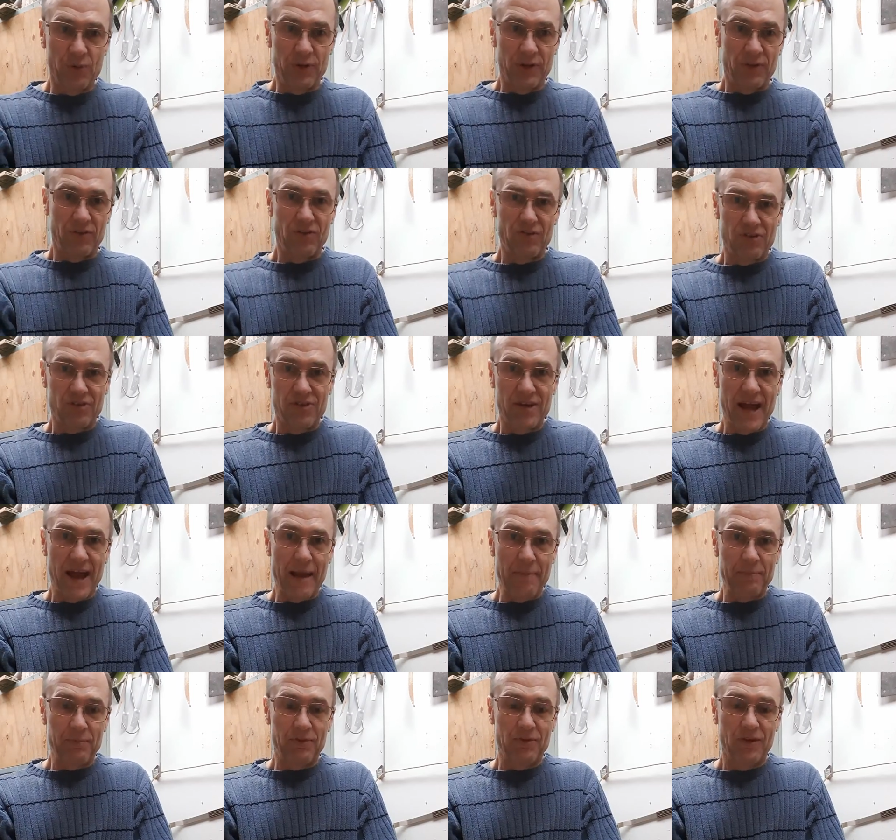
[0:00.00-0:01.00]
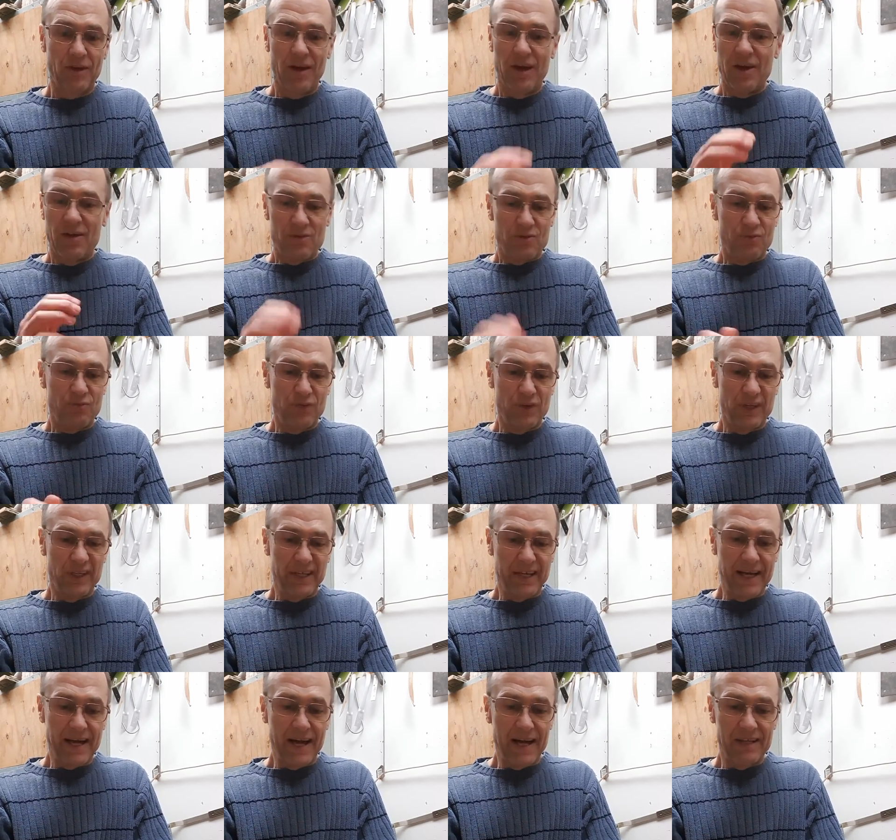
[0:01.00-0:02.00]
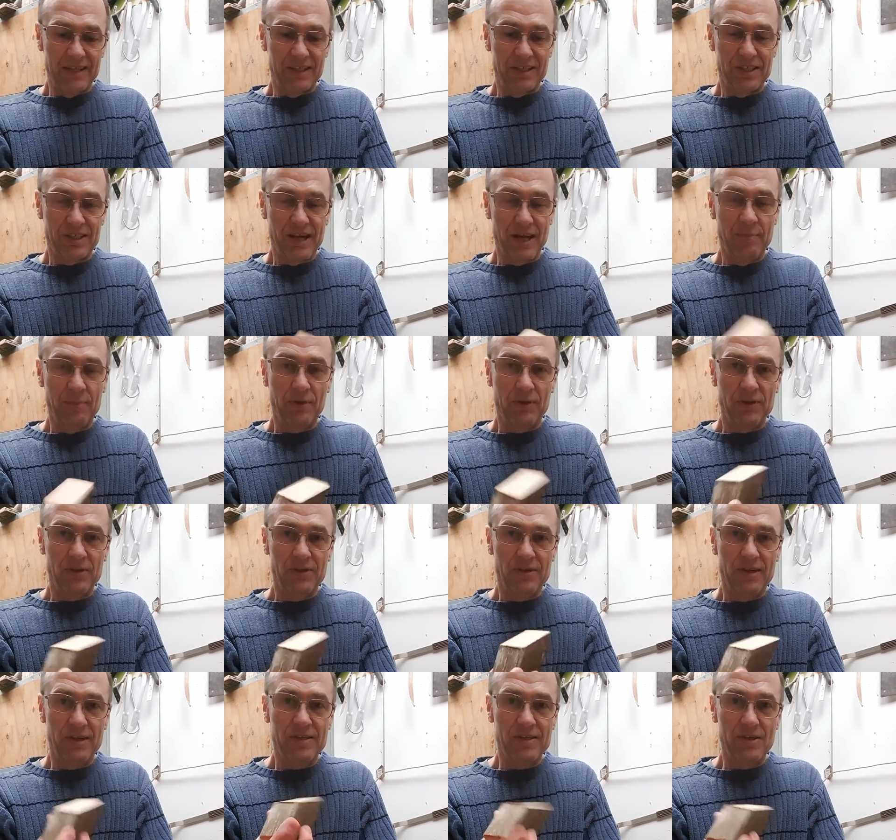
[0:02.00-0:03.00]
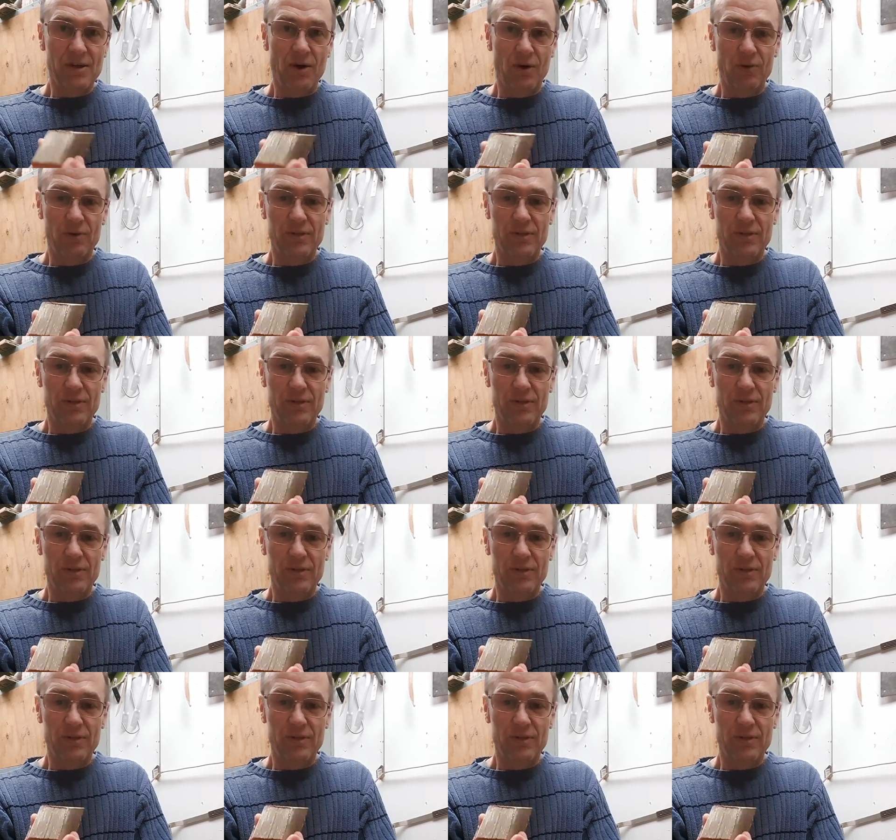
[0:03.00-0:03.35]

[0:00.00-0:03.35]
it, it snaps. Really hard to shape because it doesn't hold